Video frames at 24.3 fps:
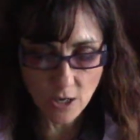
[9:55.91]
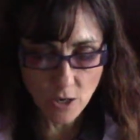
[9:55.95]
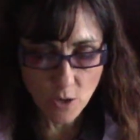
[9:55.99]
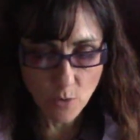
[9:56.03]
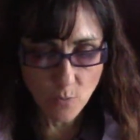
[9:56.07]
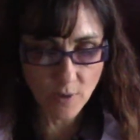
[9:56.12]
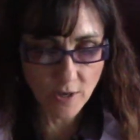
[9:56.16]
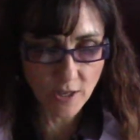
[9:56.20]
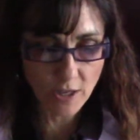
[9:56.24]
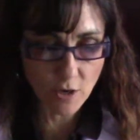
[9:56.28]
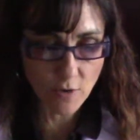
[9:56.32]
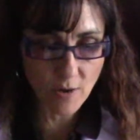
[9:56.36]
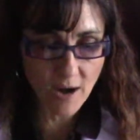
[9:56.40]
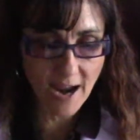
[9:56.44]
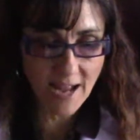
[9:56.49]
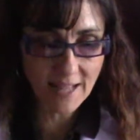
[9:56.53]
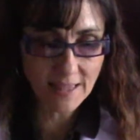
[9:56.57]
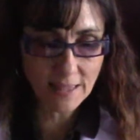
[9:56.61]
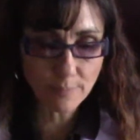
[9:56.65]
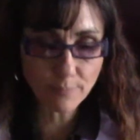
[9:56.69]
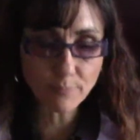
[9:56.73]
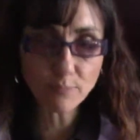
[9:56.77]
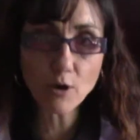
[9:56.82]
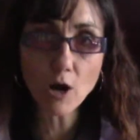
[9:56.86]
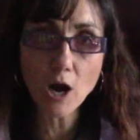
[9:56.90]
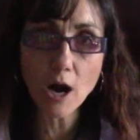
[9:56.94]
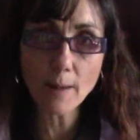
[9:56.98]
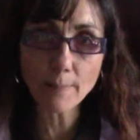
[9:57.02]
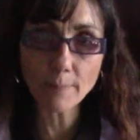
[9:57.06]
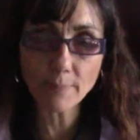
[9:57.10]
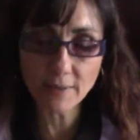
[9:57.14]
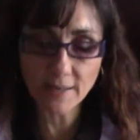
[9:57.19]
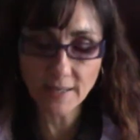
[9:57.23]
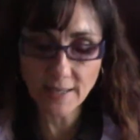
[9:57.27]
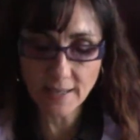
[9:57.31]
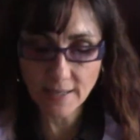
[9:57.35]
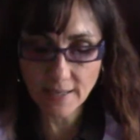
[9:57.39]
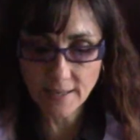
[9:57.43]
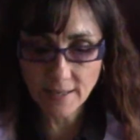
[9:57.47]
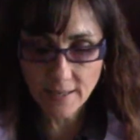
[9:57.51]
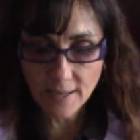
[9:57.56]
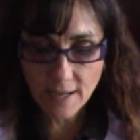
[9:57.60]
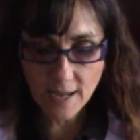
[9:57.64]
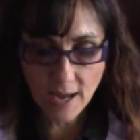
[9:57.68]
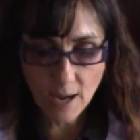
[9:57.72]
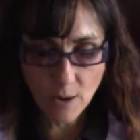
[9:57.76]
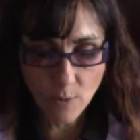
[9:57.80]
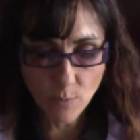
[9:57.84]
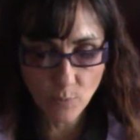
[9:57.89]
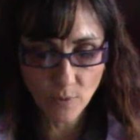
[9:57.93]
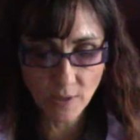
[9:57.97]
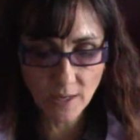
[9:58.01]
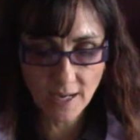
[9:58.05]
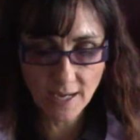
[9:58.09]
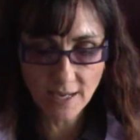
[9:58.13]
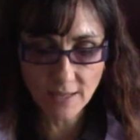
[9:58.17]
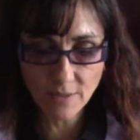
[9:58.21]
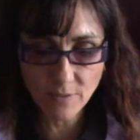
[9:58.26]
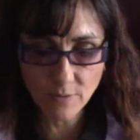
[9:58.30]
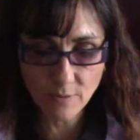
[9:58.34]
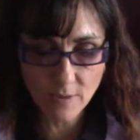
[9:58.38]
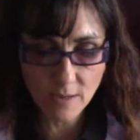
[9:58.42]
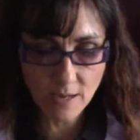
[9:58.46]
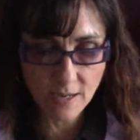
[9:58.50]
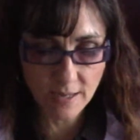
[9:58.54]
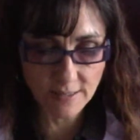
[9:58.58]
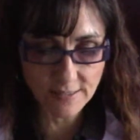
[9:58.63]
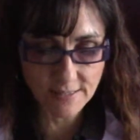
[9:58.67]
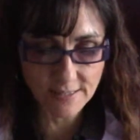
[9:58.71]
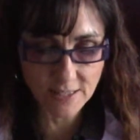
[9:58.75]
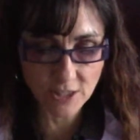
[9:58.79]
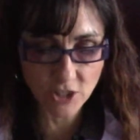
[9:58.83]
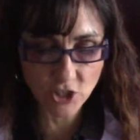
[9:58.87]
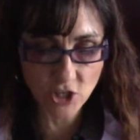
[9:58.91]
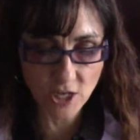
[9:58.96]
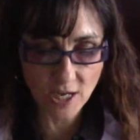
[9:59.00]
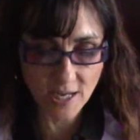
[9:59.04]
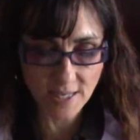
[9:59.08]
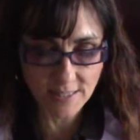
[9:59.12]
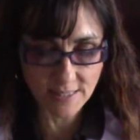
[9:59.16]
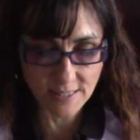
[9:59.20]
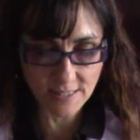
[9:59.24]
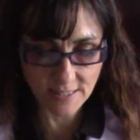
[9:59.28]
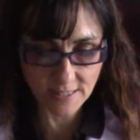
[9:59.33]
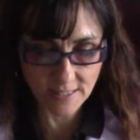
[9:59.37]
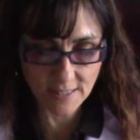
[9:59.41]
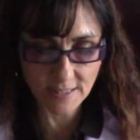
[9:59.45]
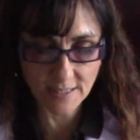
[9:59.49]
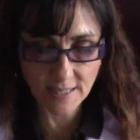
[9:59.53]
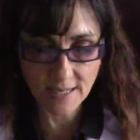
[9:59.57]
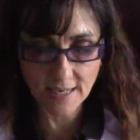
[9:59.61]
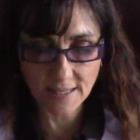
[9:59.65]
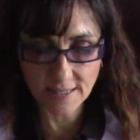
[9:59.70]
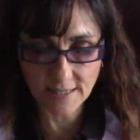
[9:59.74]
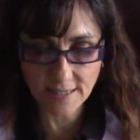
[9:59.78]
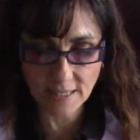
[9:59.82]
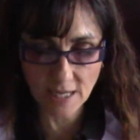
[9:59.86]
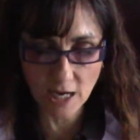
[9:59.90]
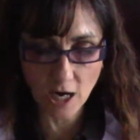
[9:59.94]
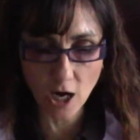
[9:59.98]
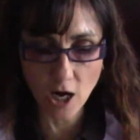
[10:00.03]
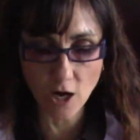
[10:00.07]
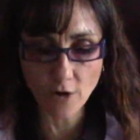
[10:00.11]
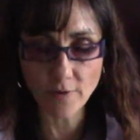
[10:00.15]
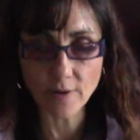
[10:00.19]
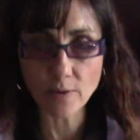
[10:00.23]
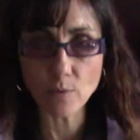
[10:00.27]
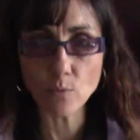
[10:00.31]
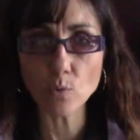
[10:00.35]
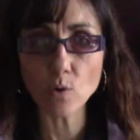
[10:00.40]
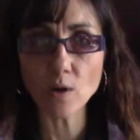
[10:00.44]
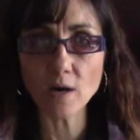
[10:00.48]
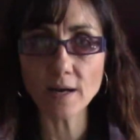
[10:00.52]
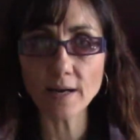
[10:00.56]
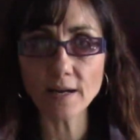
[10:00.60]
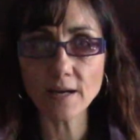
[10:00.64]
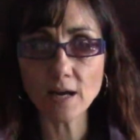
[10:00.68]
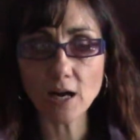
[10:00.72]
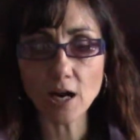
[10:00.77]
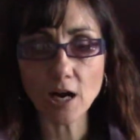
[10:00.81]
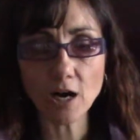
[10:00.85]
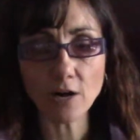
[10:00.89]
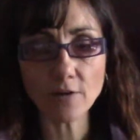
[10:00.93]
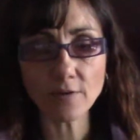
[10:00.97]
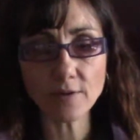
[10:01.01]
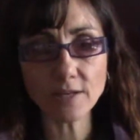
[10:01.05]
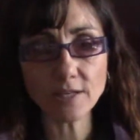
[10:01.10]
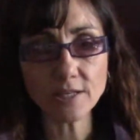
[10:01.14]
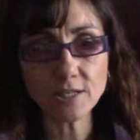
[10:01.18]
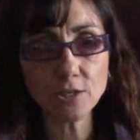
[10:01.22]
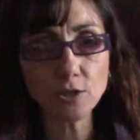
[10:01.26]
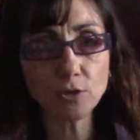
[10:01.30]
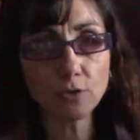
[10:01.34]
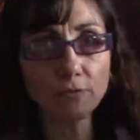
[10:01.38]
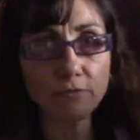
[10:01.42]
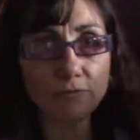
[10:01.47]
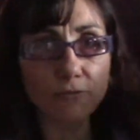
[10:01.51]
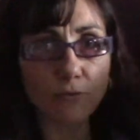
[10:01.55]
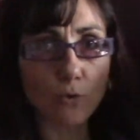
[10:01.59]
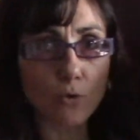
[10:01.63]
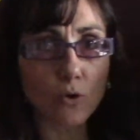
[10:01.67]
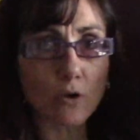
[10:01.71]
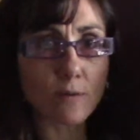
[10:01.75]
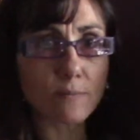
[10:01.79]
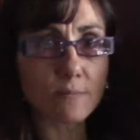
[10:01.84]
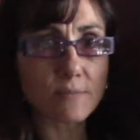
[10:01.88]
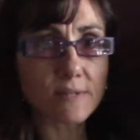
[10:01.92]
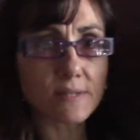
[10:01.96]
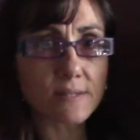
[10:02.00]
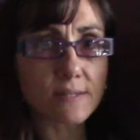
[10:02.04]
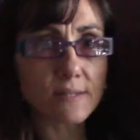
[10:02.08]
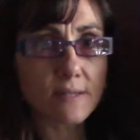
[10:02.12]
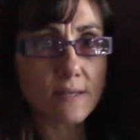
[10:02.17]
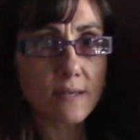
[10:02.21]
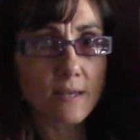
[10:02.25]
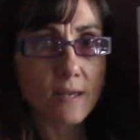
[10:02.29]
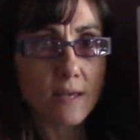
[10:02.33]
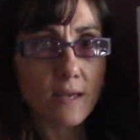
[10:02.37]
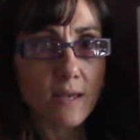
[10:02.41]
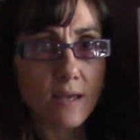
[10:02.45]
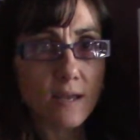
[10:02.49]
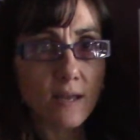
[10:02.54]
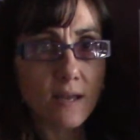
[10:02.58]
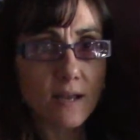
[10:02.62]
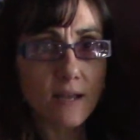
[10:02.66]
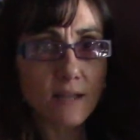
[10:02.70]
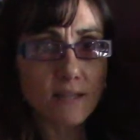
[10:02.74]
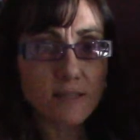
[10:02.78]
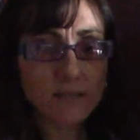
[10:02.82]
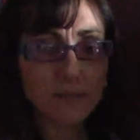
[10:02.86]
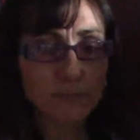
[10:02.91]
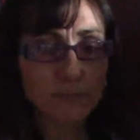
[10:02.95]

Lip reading: when you're at the property, what I suggest is to take the RE1, RE2 forms It's